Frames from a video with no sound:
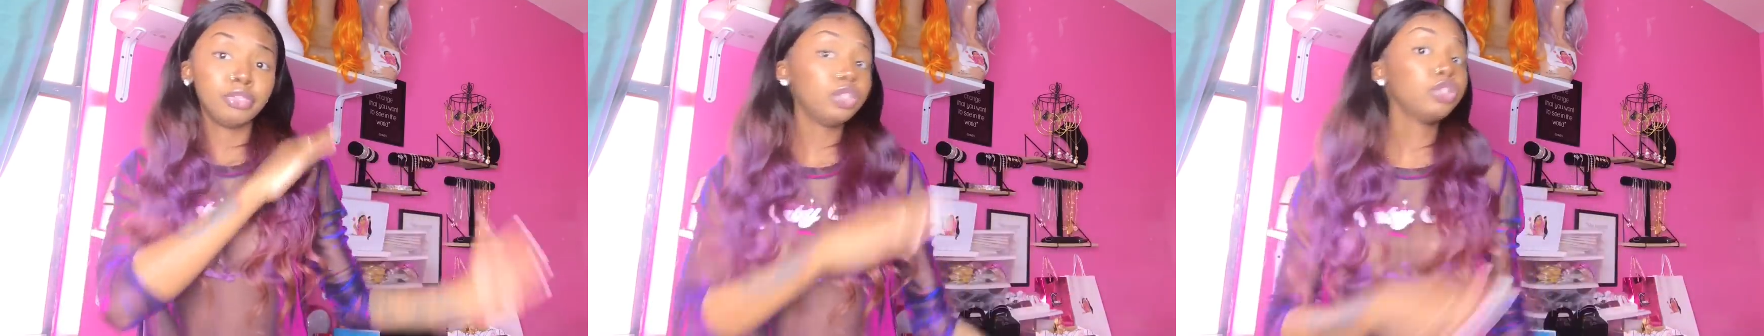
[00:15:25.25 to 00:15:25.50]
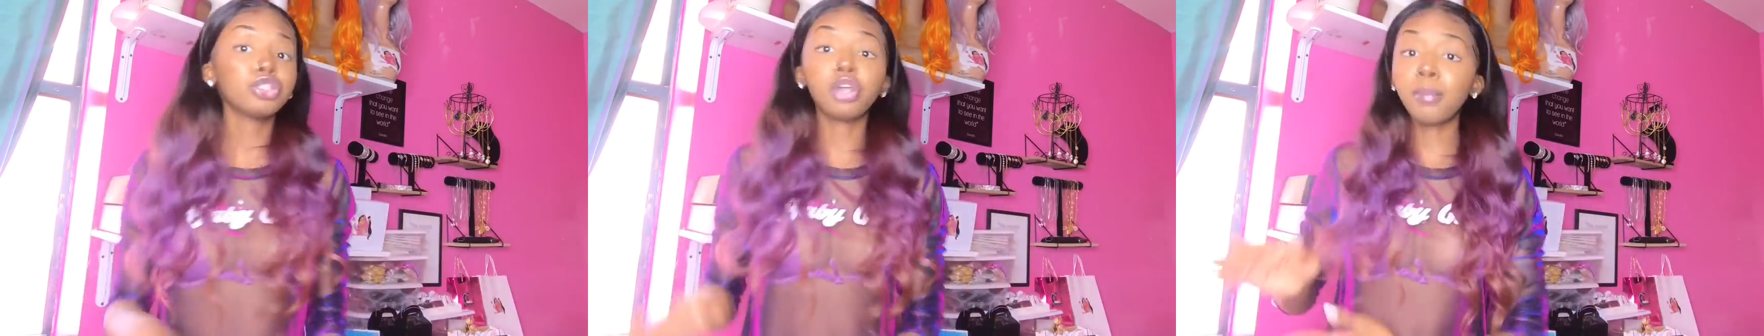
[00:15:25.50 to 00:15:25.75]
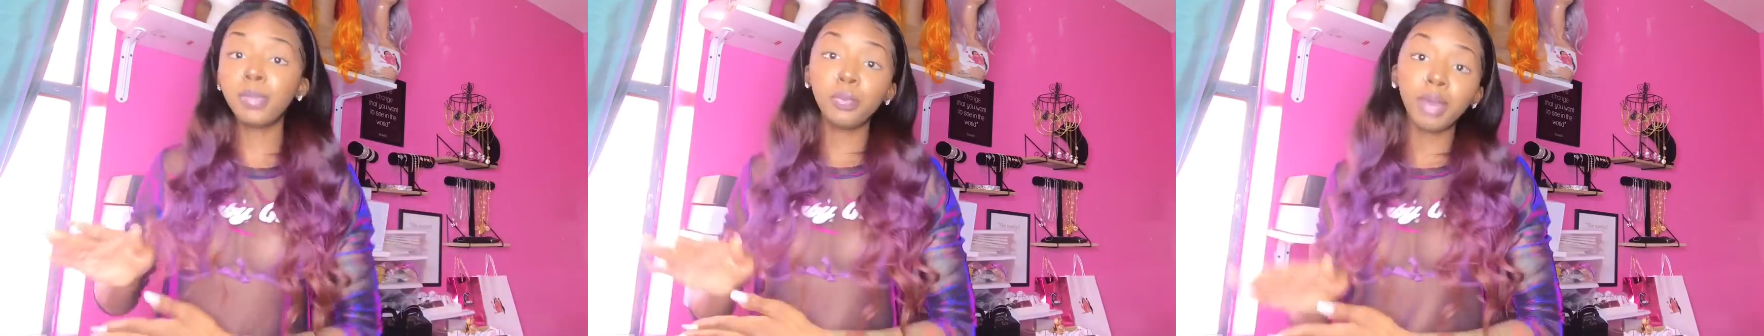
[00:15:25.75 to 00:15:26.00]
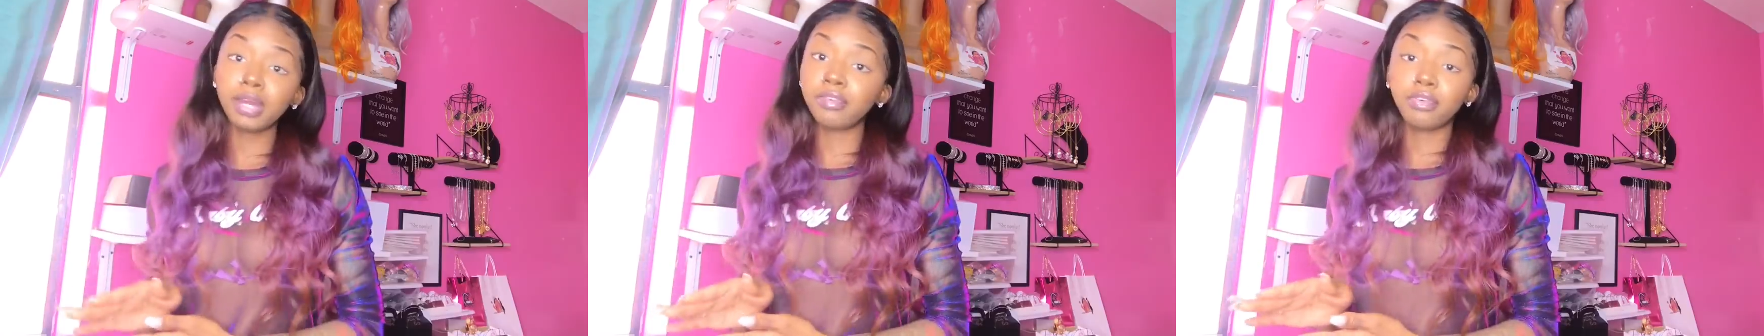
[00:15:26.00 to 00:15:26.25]
you're just gonna be
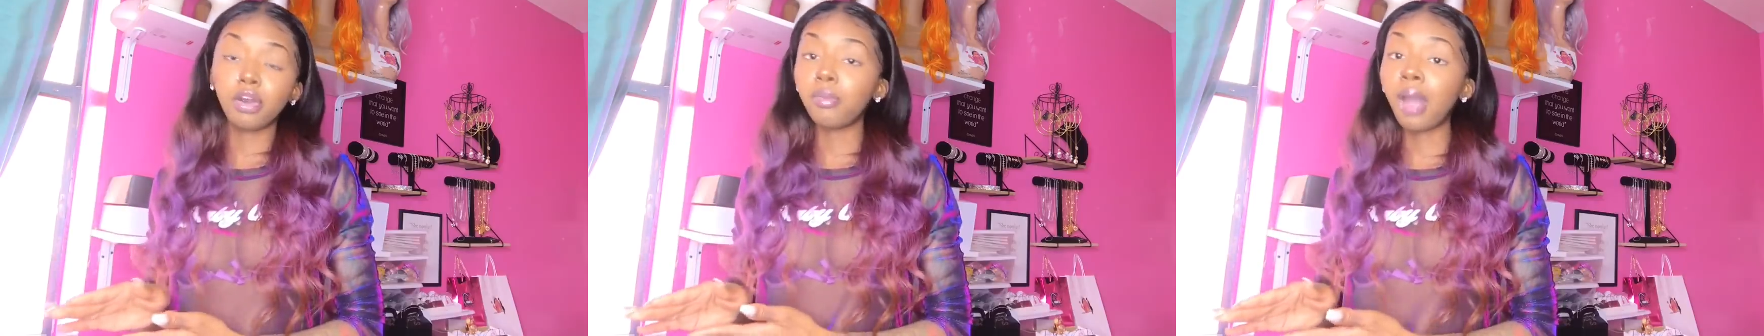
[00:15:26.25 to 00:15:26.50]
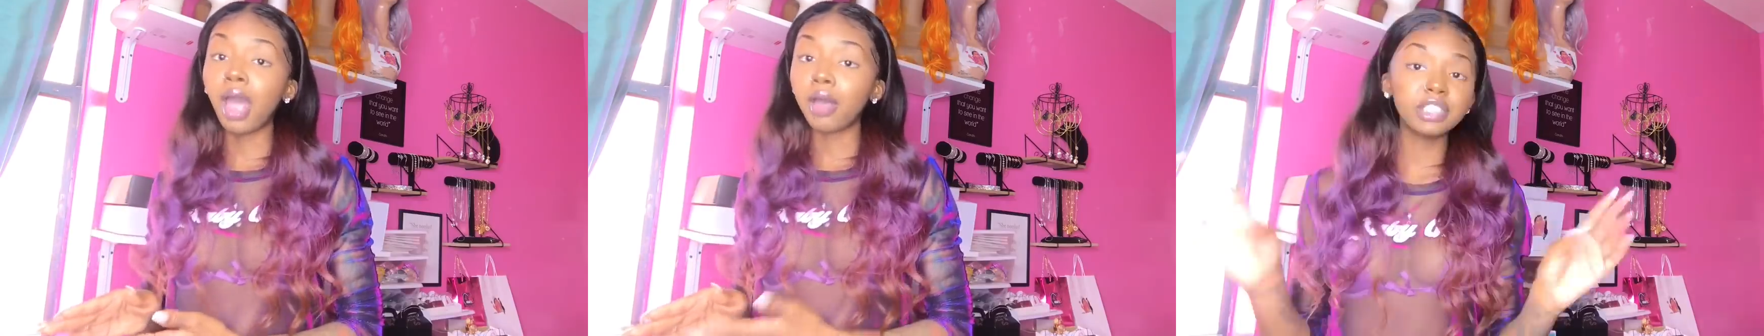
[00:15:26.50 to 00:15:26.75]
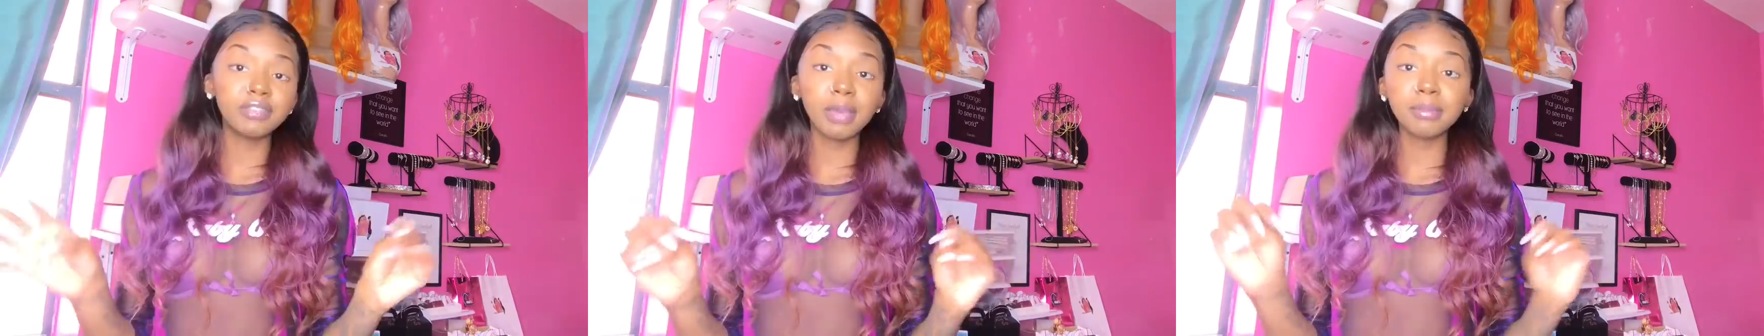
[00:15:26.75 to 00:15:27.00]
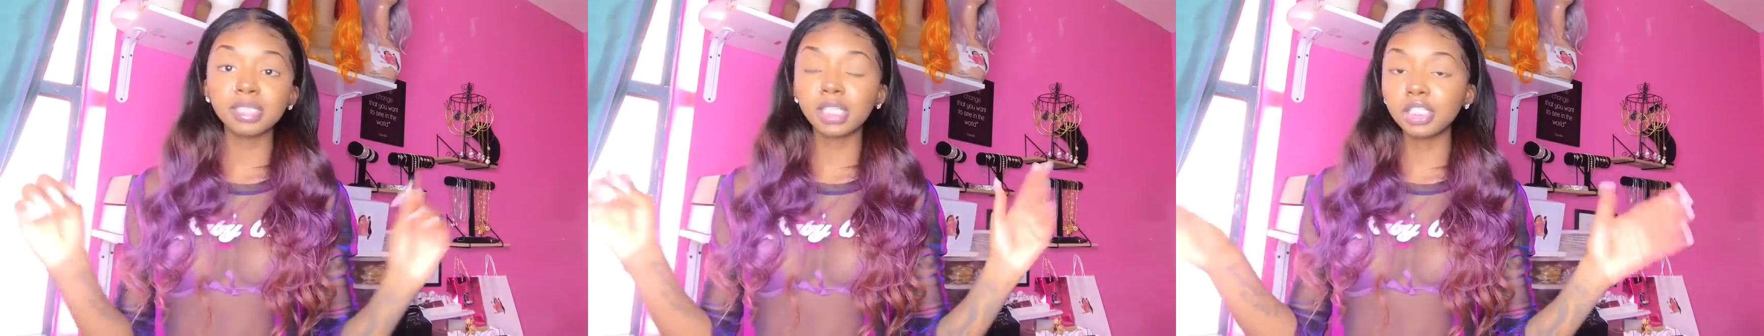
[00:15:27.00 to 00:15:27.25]
waiting for a while.
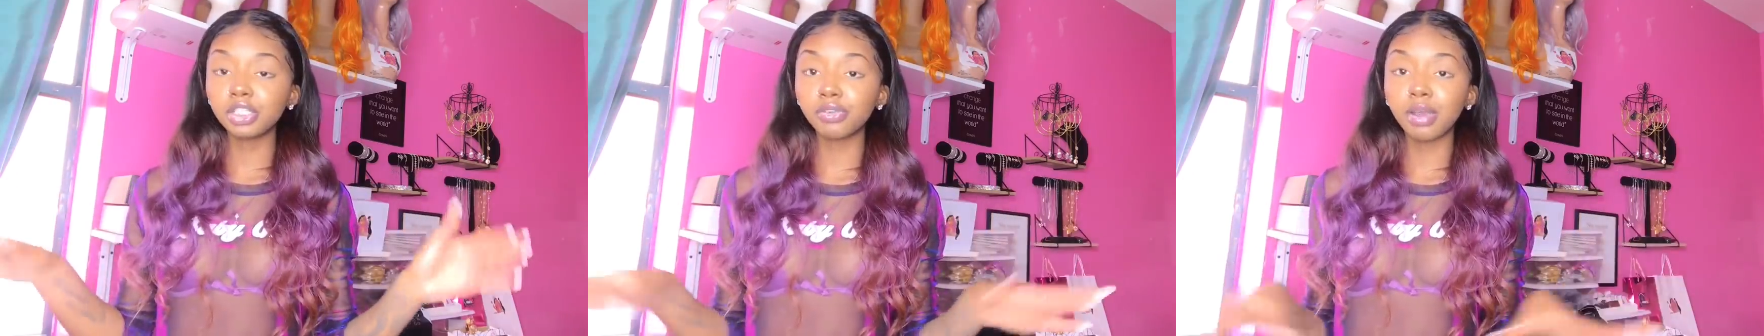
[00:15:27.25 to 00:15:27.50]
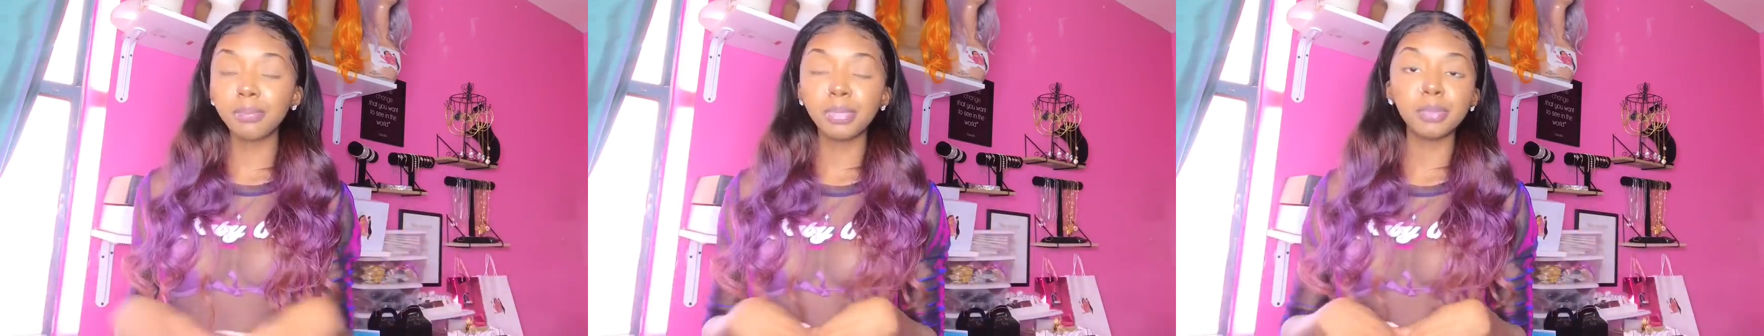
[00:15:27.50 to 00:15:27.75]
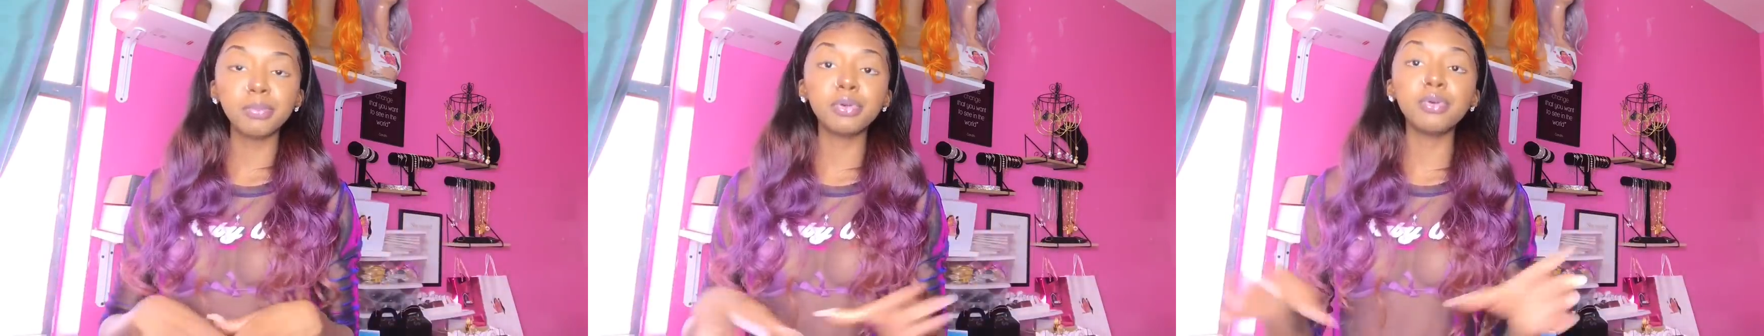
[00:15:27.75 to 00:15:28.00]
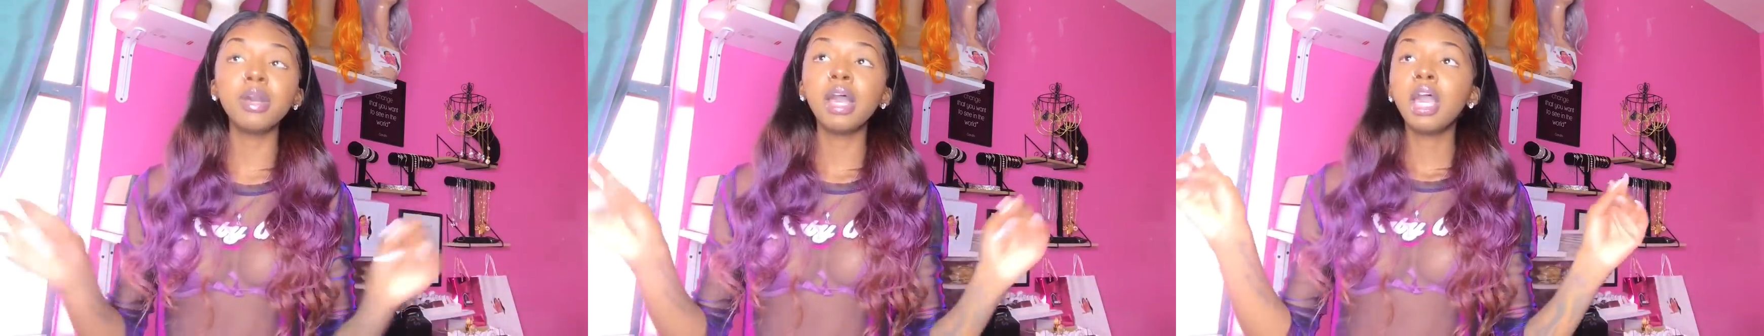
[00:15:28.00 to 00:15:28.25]
Famous Instagram
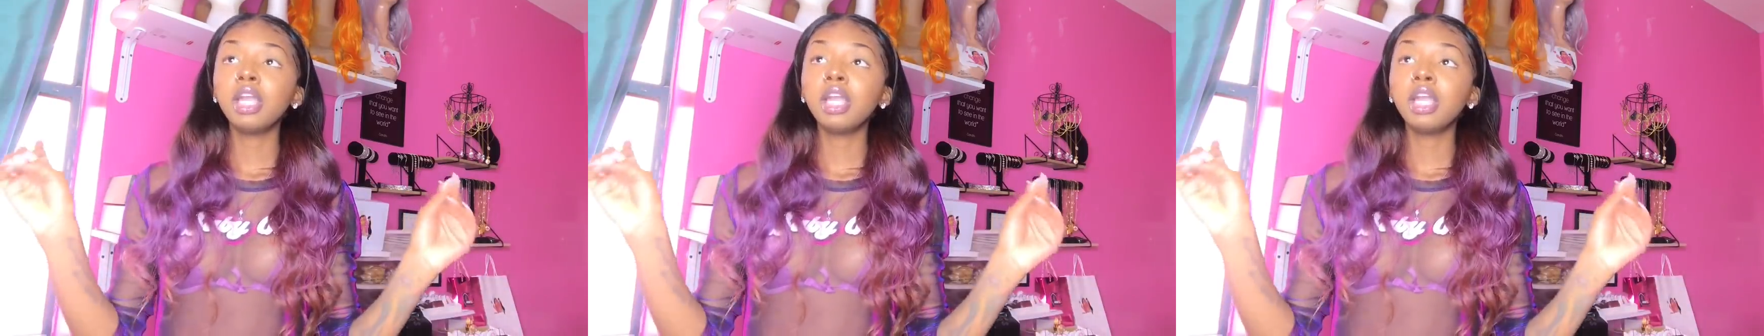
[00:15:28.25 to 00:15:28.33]
people,